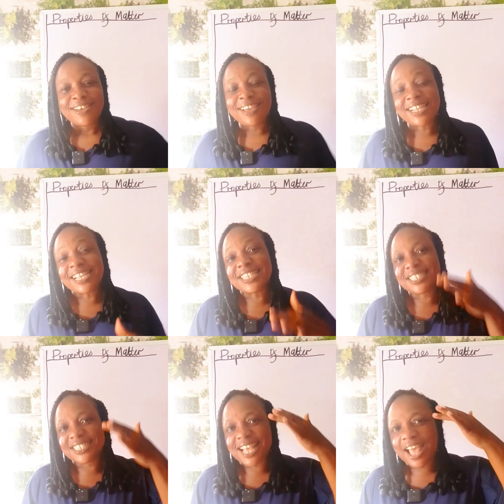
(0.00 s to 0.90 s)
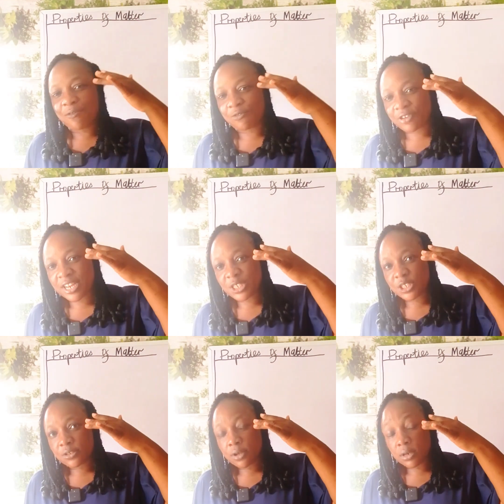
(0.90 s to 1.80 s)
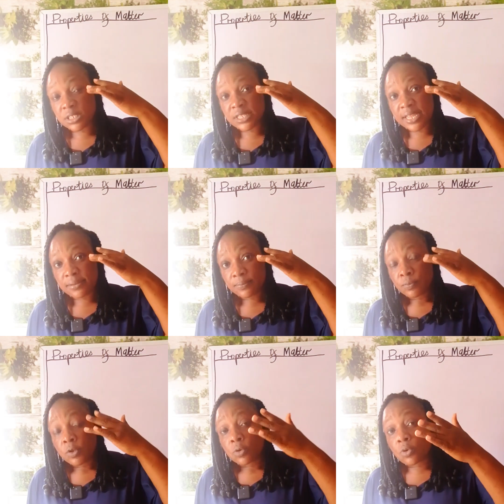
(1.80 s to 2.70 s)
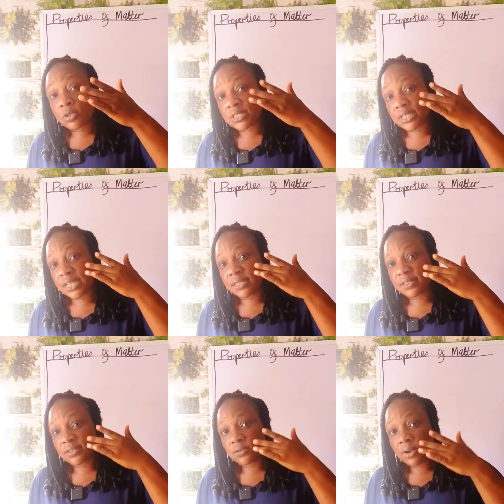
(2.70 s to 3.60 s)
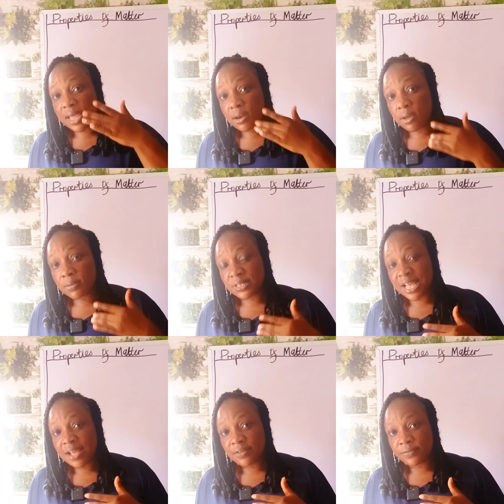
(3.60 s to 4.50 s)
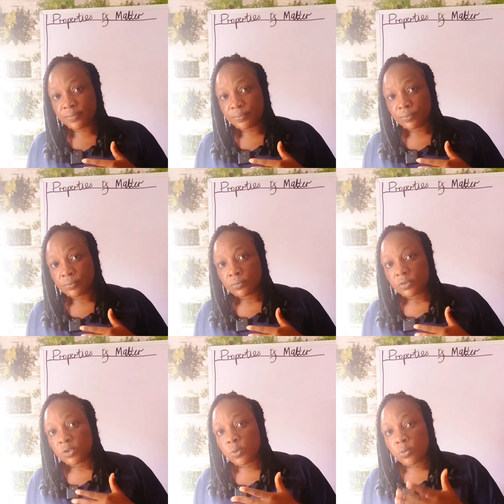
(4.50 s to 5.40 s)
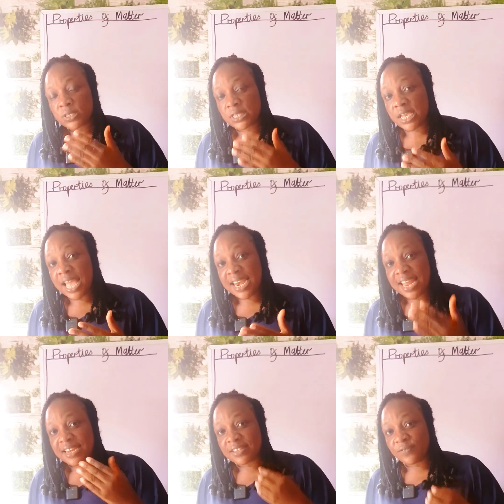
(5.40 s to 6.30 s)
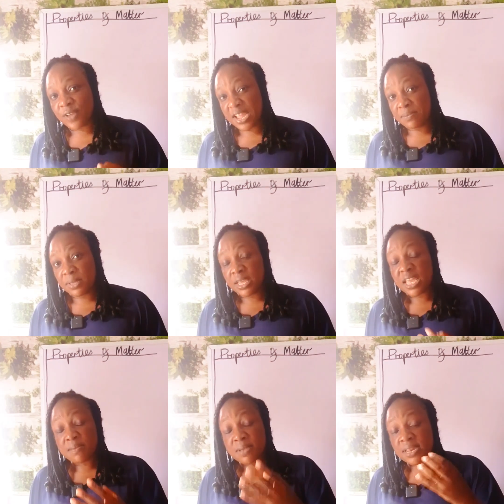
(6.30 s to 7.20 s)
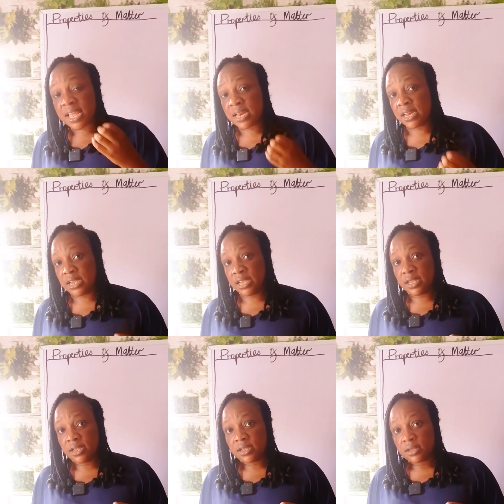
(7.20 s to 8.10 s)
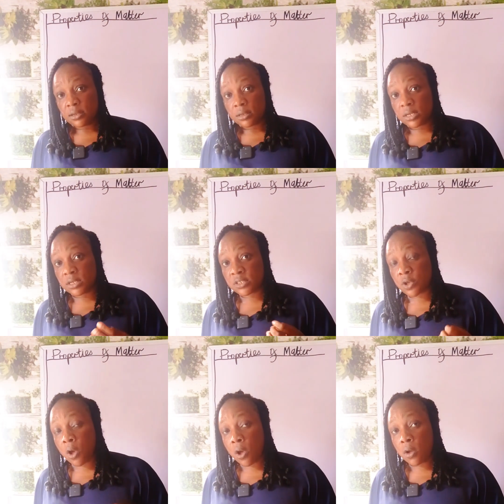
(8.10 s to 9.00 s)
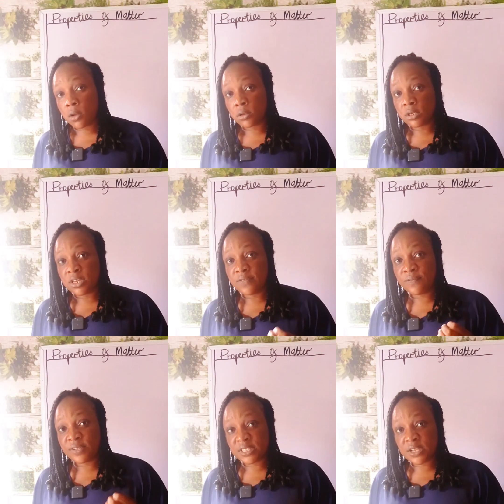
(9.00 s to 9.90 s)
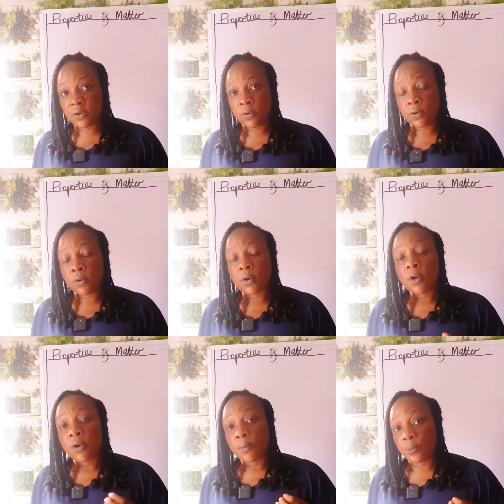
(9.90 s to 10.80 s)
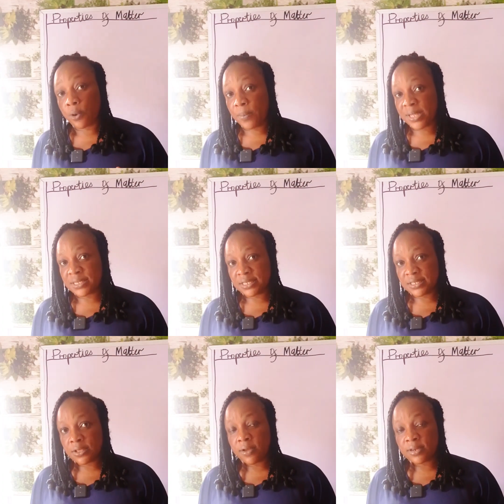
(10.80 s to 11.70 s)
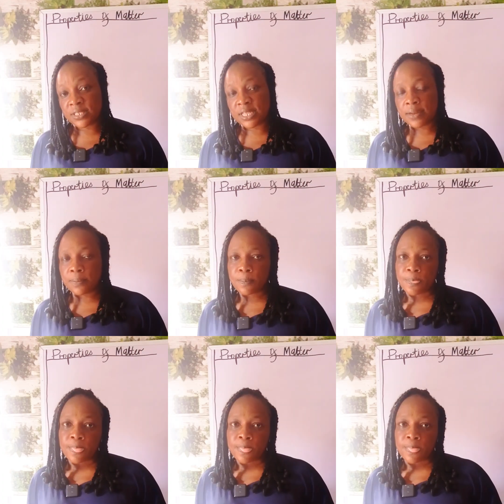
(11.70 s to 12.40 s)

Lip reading: You can say she's average. Understand? Those things you can observe. You will see and identify me immediately. It's called the physical properties. Understand?